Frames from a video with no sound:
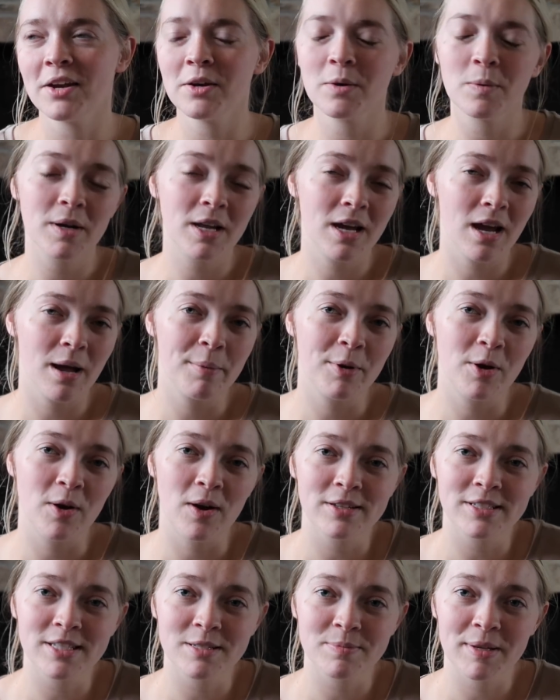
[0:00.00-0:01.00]
I don't want to come
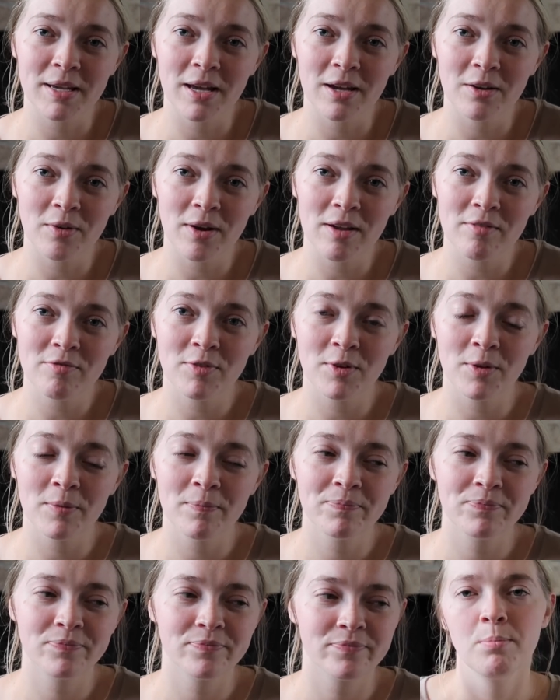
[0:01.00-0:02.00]
across as being
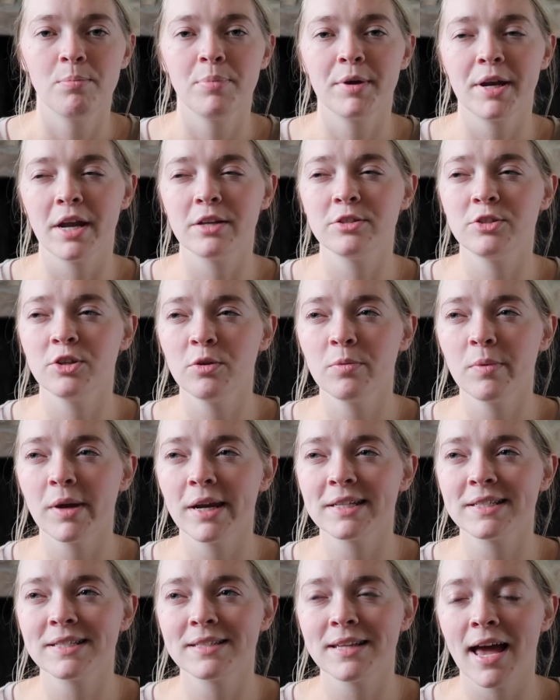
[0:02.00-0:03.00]
ungrateful. But I do
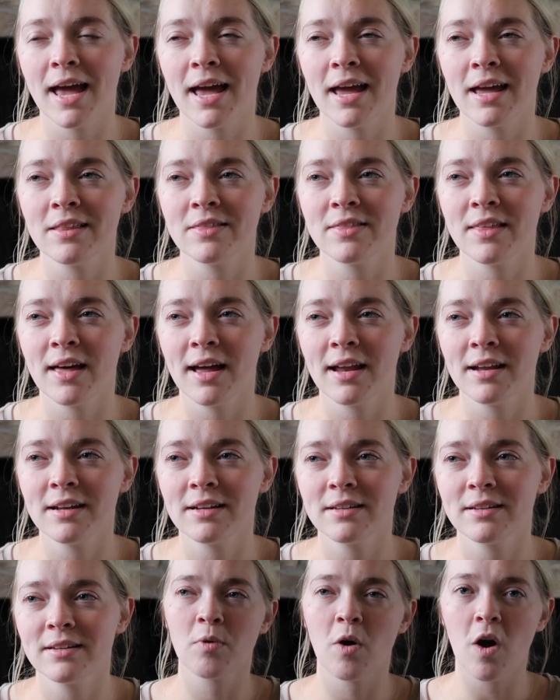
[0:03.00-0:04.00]
want to say that
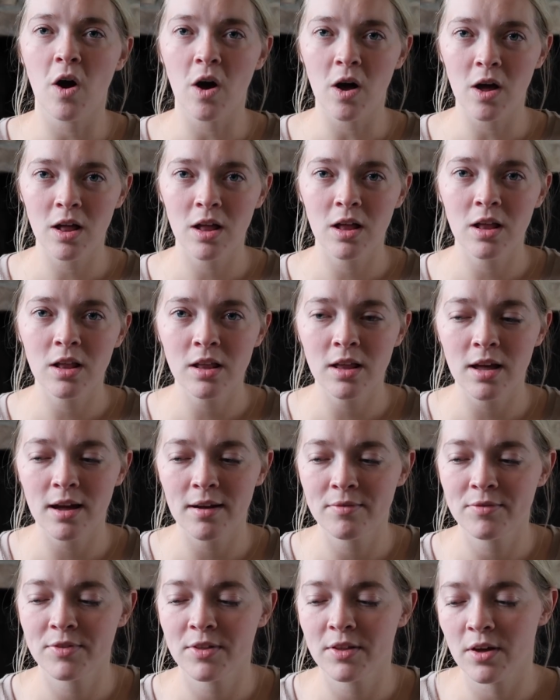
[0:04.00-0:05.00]
all
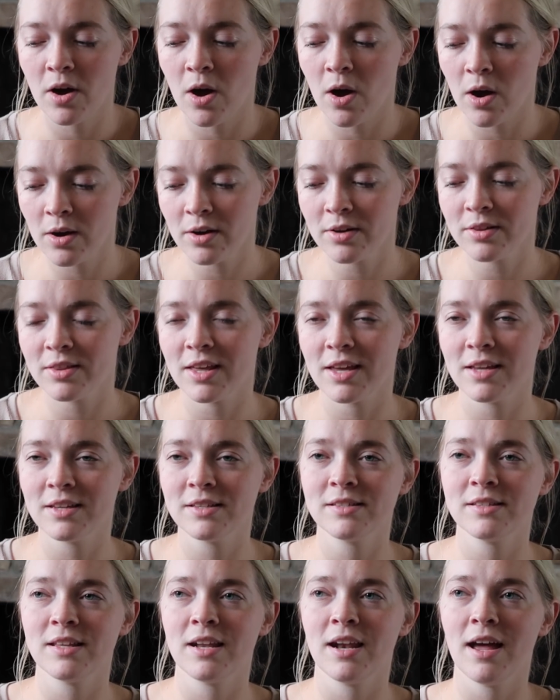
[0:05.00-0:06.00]
of the hard
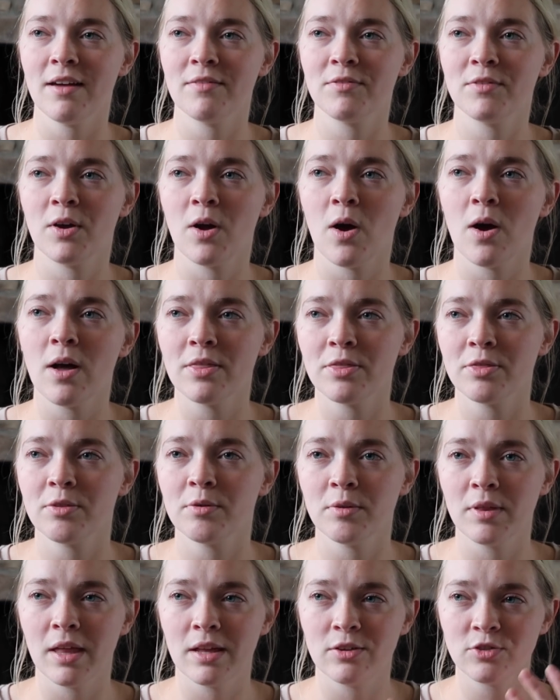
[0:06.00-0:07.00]
things that I've gone
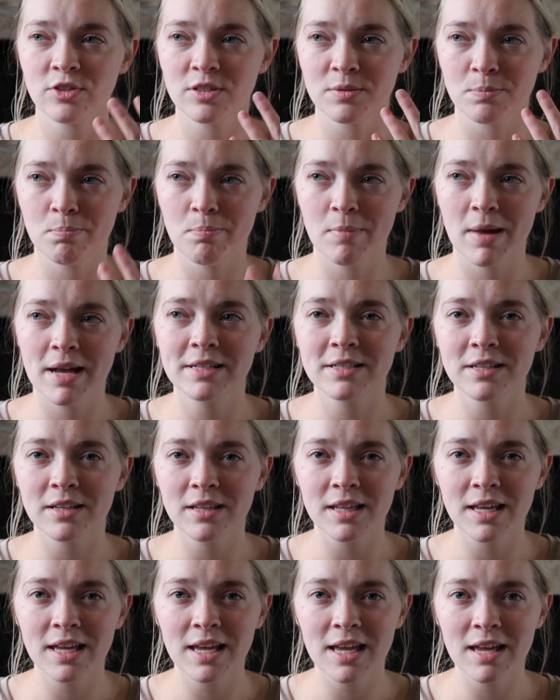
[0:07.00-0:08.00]
through, like just
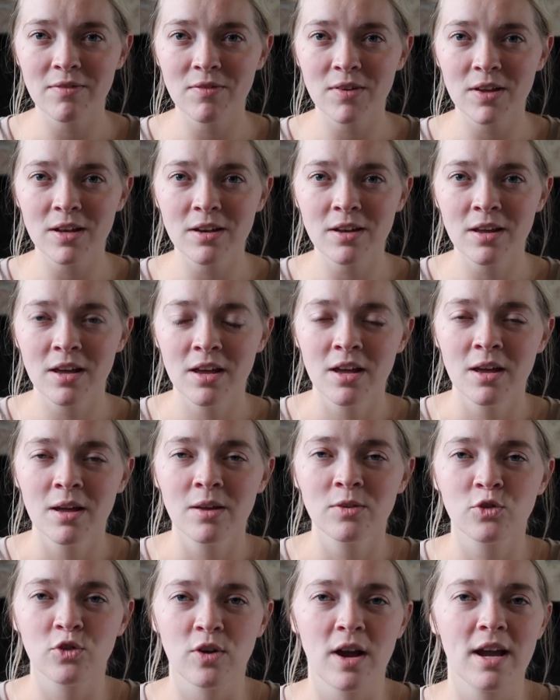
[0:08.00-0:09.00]
mentally even,
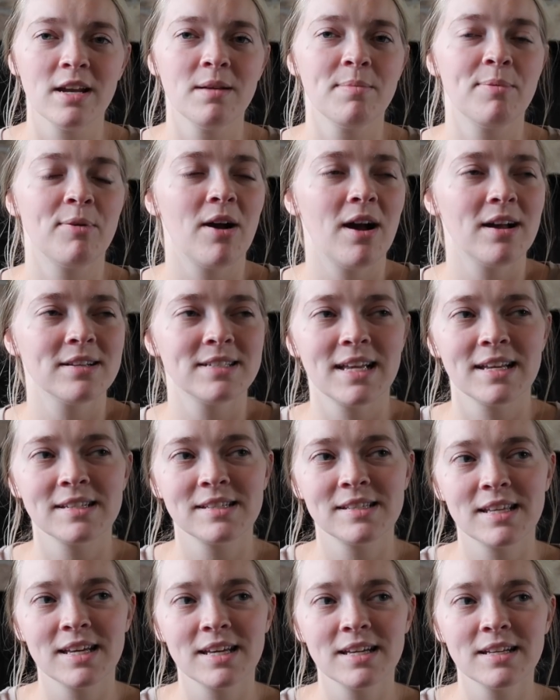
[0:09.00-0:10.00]
trying to
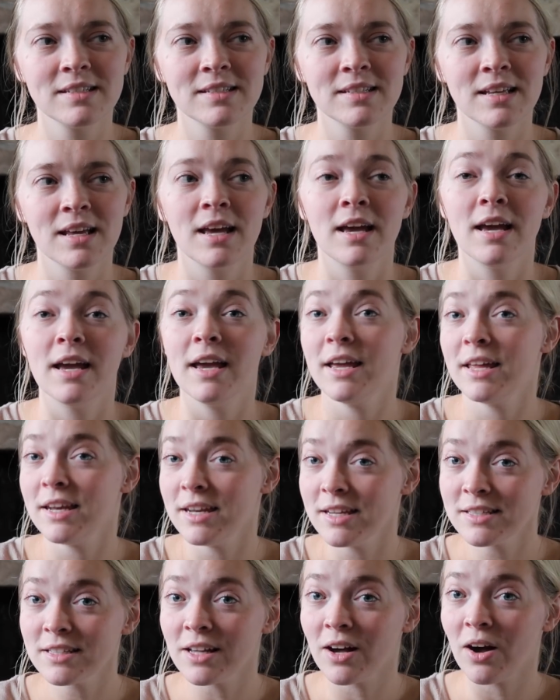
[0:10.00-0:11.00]
process things, it
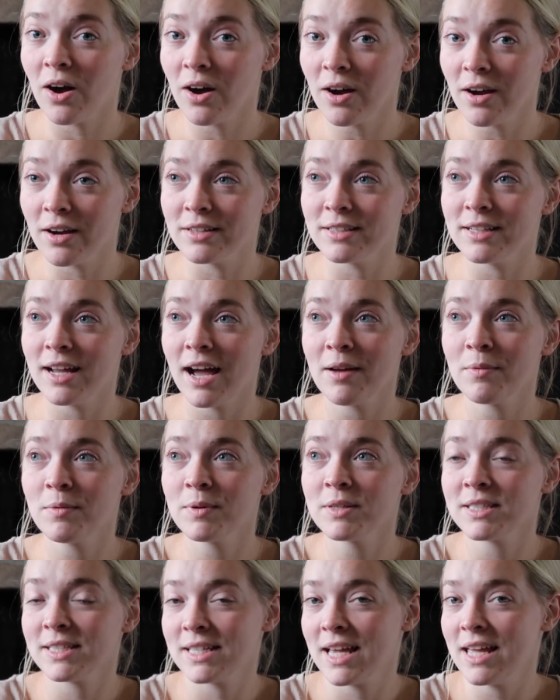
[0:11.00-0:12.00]
is hard. I
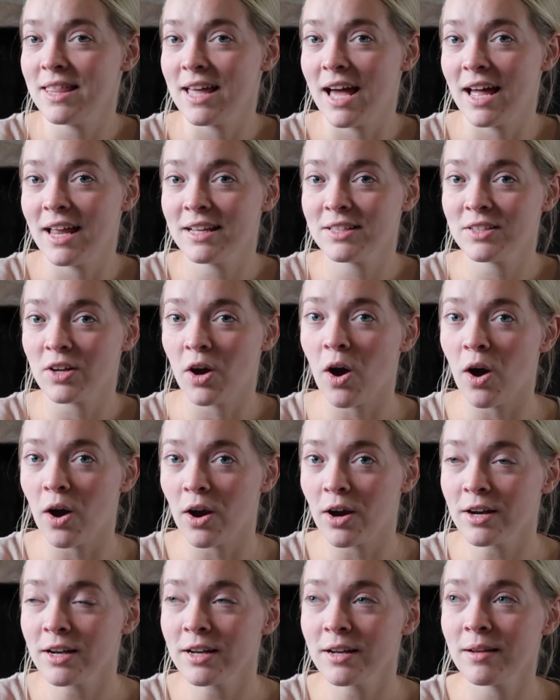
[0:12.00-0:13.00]
will say that. It's
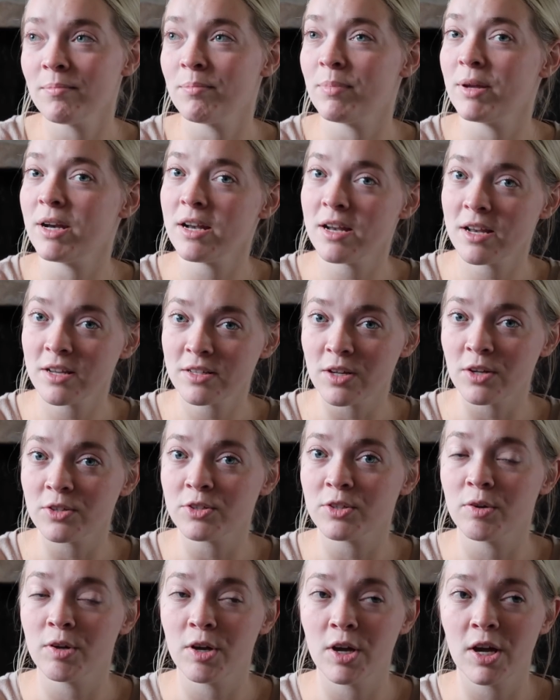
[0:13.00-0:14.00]
hard, but it is
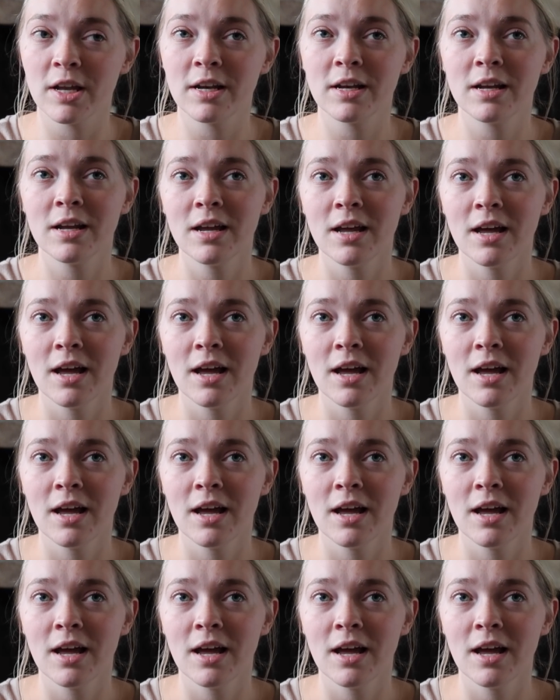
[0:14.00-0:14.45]
also good.